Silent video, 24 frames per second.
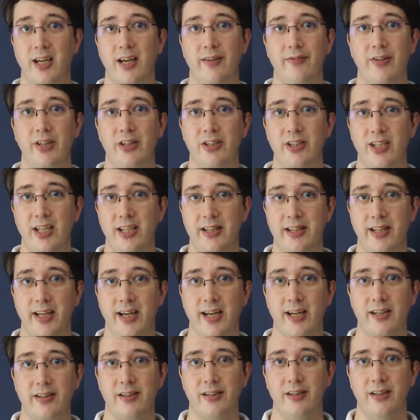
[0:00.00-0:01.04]
Having said
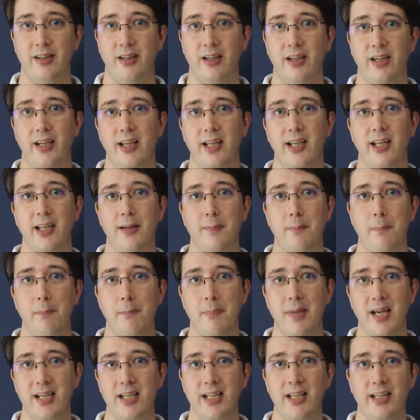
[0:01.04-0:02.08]
that, in
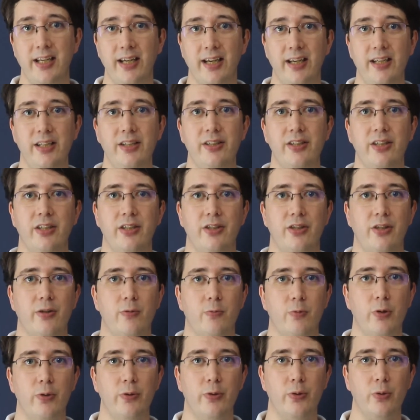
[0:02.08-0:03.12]
many cases, the
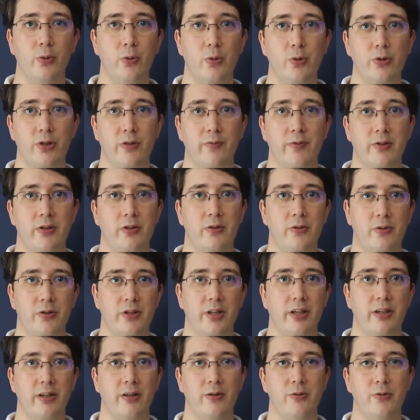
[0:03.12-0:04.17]
root cause of a
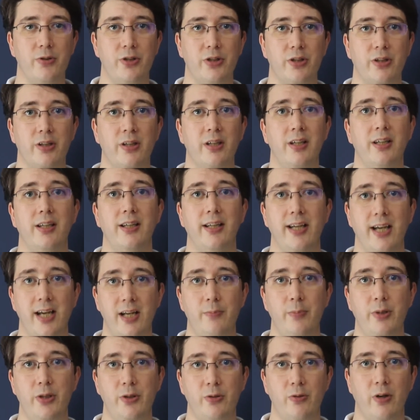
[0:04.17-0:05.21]
toxic culture
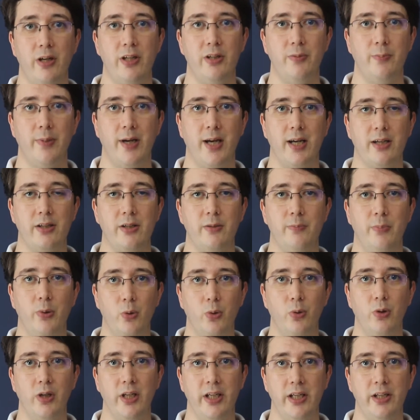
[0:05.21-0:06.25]
can be traced back to
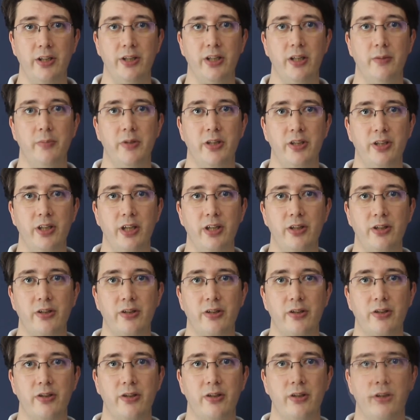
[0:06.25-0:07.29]
poor leadership
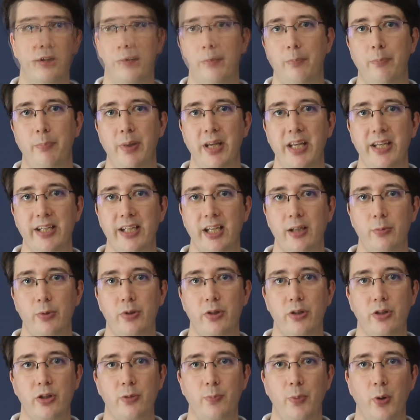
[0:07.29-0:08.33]
decisions. Being able
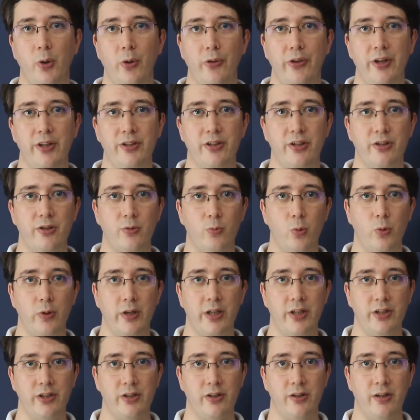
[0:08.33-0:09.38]
to spot this as a
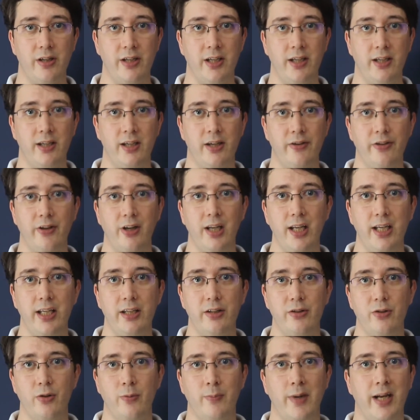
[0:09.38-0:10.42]
warning sign in other
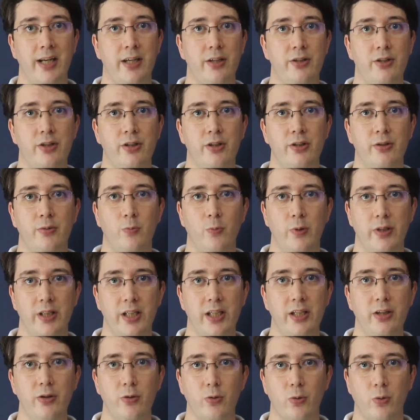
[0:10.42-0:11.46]
leaders or managers
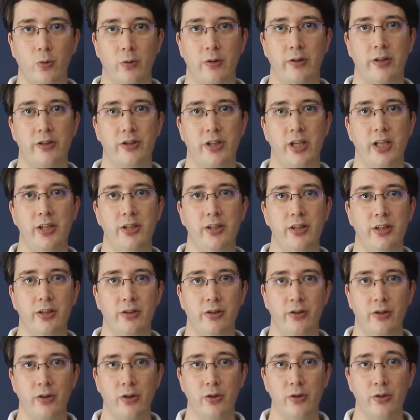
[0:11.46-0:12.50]
within your organisation is
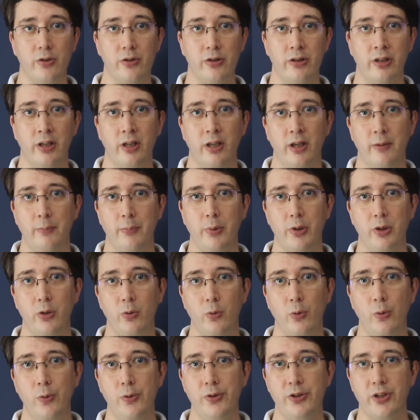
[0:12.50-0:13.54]
good, but
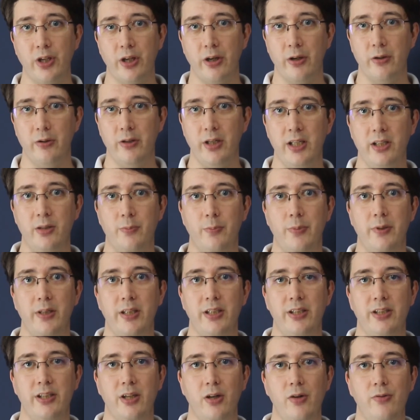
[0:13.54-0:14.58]
you also need to be
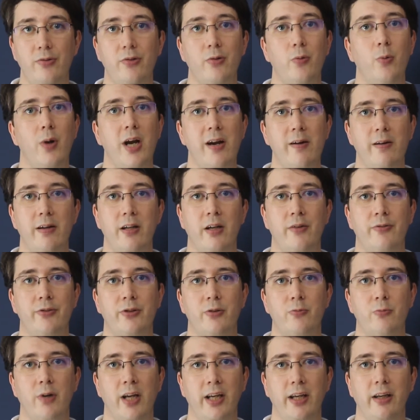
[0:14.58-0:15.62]
self aware enough
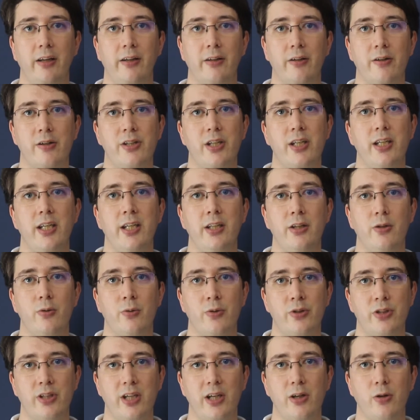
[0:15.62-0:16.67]
to recognise it in
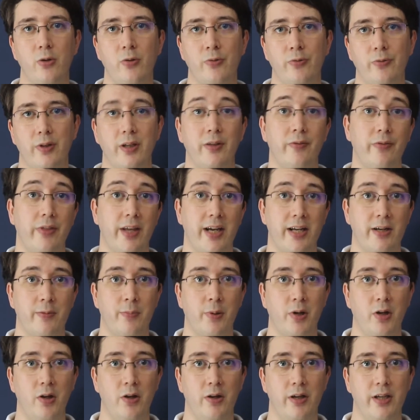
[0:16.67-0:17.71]
yourself if that
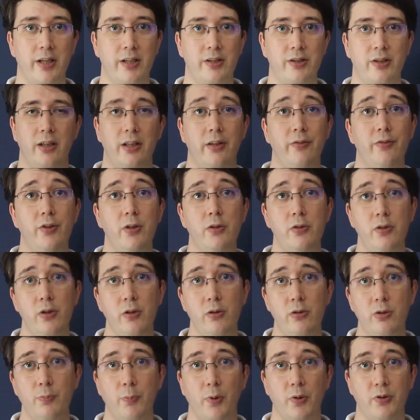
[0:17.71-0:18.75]
applies. And if you
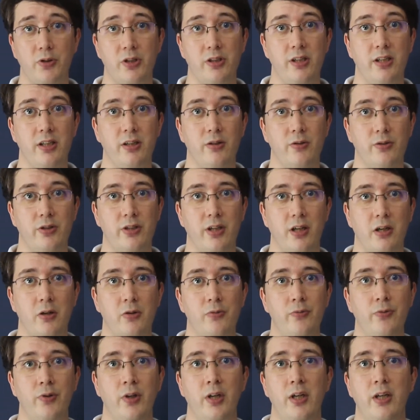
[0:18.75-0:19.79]
do spot it in
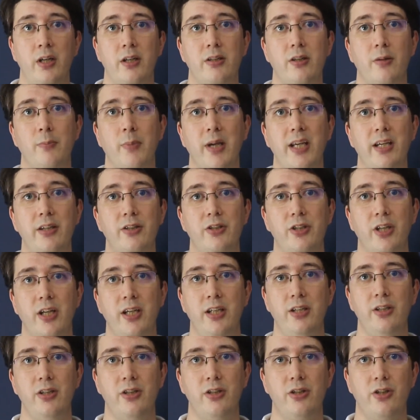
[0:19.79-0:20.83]
yourself, to make
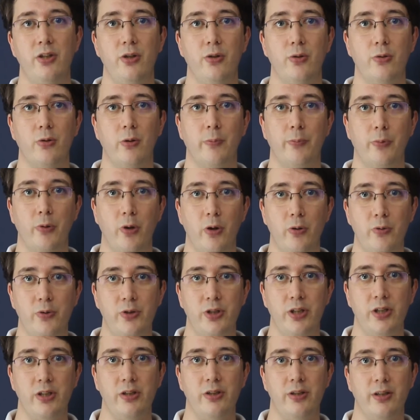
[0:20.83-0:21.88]
changes to your
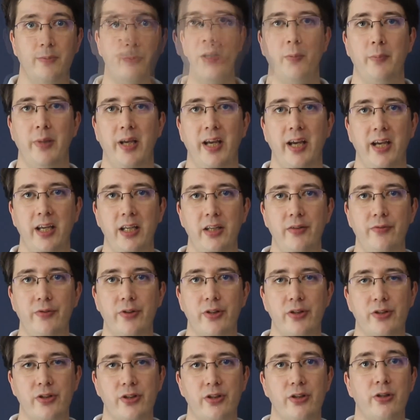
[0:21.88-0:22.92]
approaches and
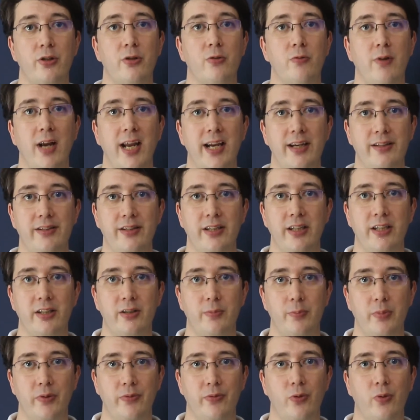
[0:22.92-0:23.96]
behaviours to correct it
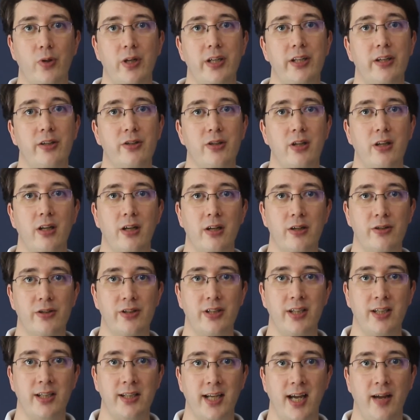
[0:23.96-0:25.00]
before it does
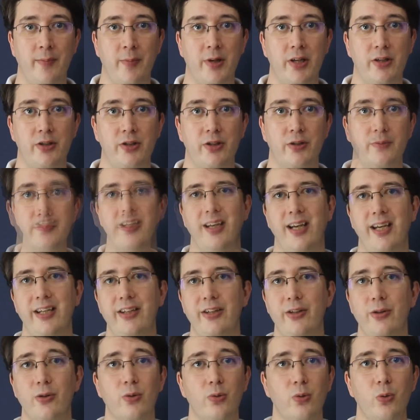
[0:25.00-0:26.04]
lasting damage.
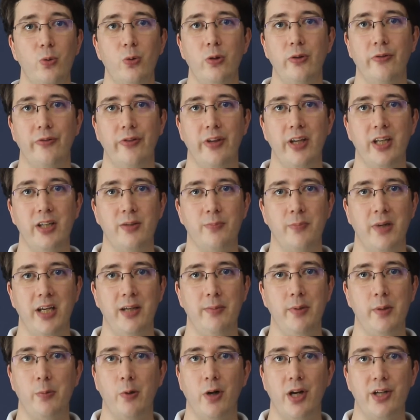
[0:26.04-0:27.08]
Any or all of these may
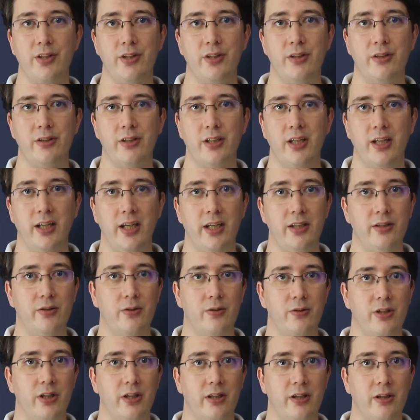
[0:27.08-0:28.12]
be present in a
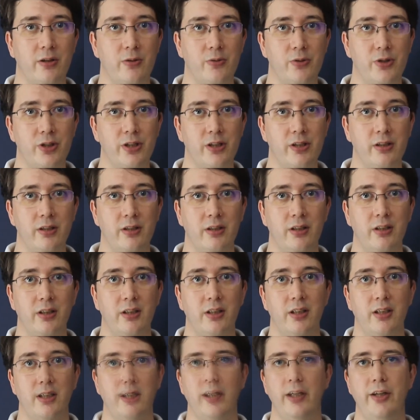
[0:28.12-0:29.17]
toxic culture,
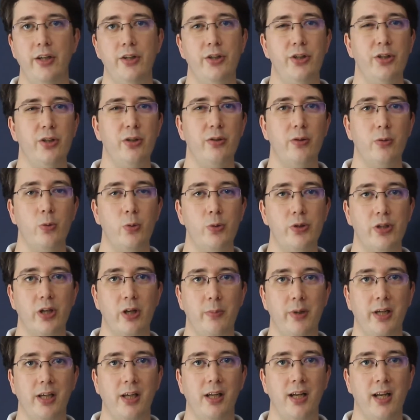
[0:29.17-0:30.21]
and it should
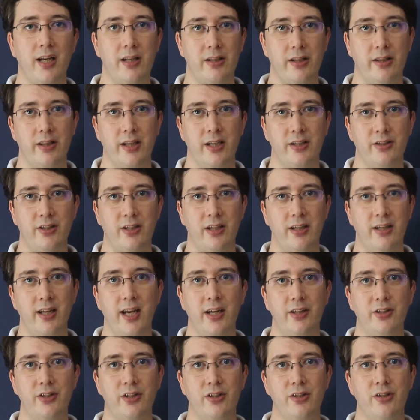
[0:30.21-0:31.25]
also be clear that there's
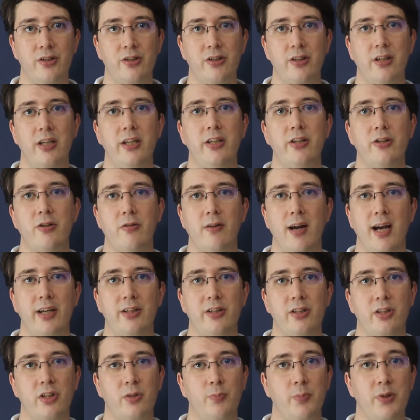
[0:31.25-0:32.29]
connections and
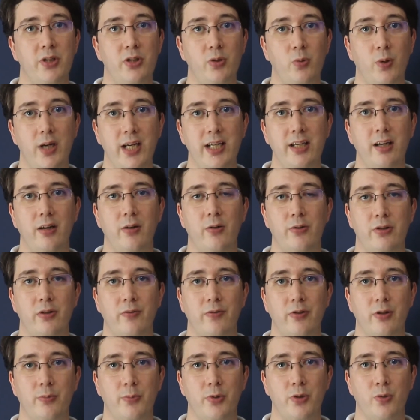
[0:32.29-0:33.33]
interactions between a lot
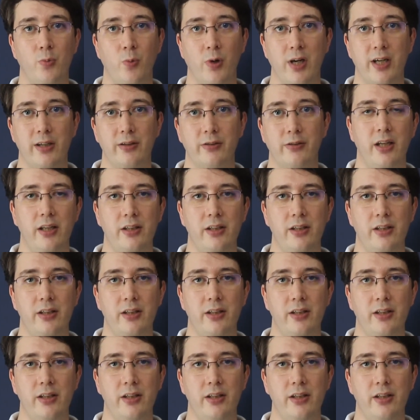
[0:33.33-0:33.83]
of them as well.